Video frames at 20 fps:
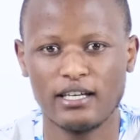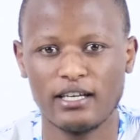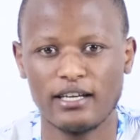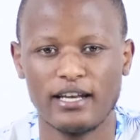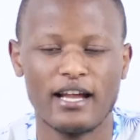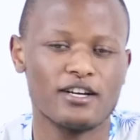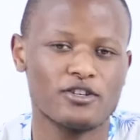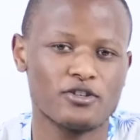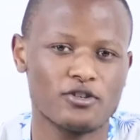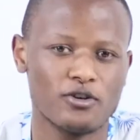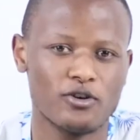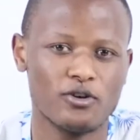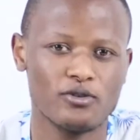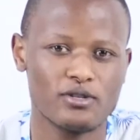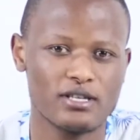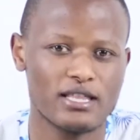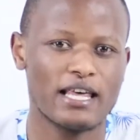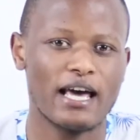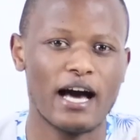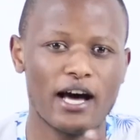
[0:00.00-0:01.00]

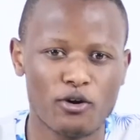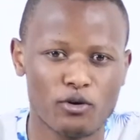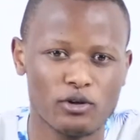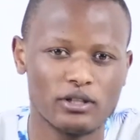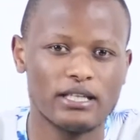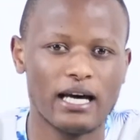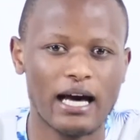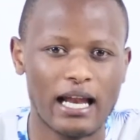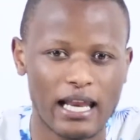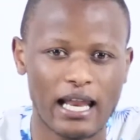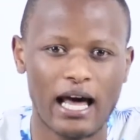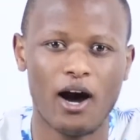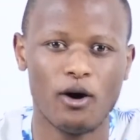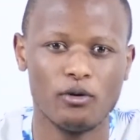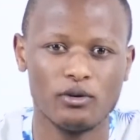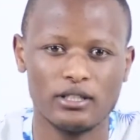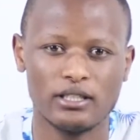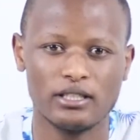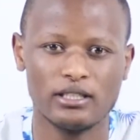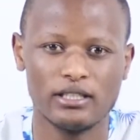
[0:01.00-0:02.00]
nationals, they are not
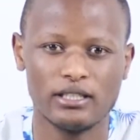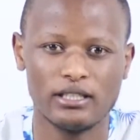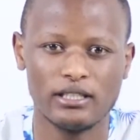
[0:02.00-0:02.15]
allowed